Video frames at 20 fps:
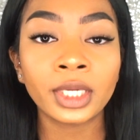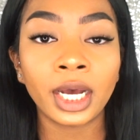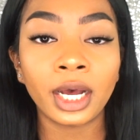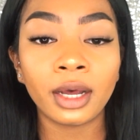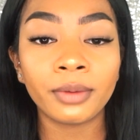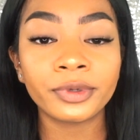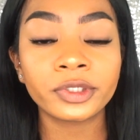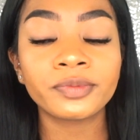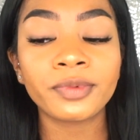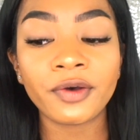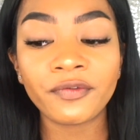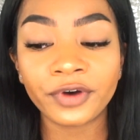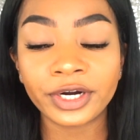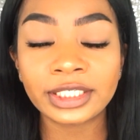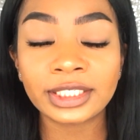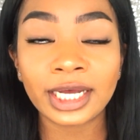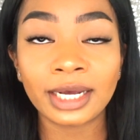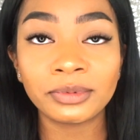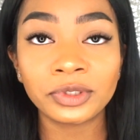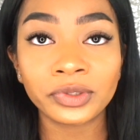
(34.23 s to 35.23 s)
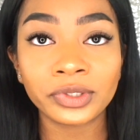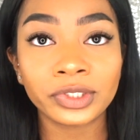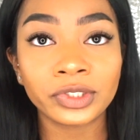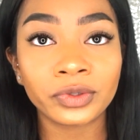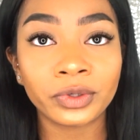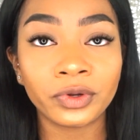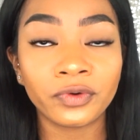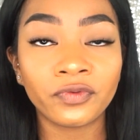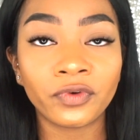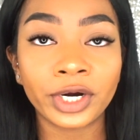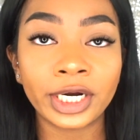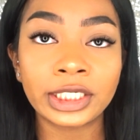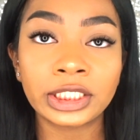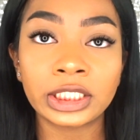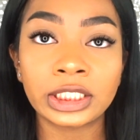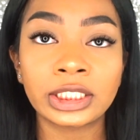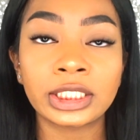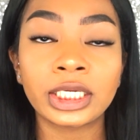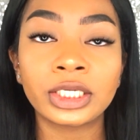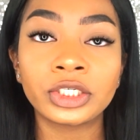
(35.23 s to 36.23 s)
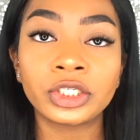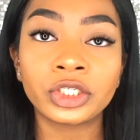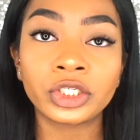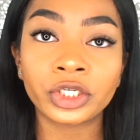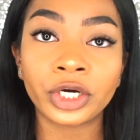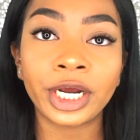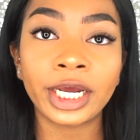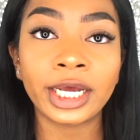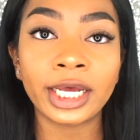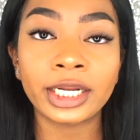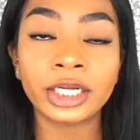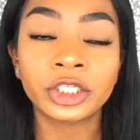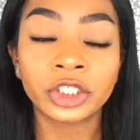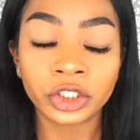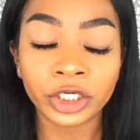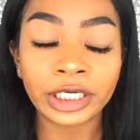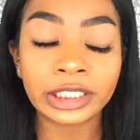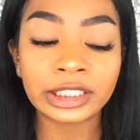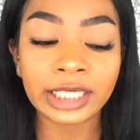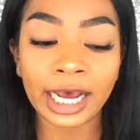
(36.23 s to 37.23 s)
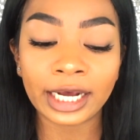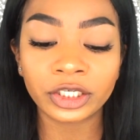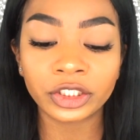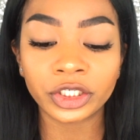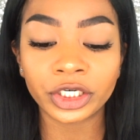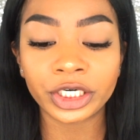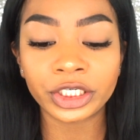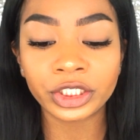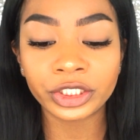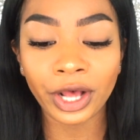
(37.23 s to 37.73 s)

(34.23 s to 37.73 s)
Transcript: It's my first time doing 24 inches in a straight texture,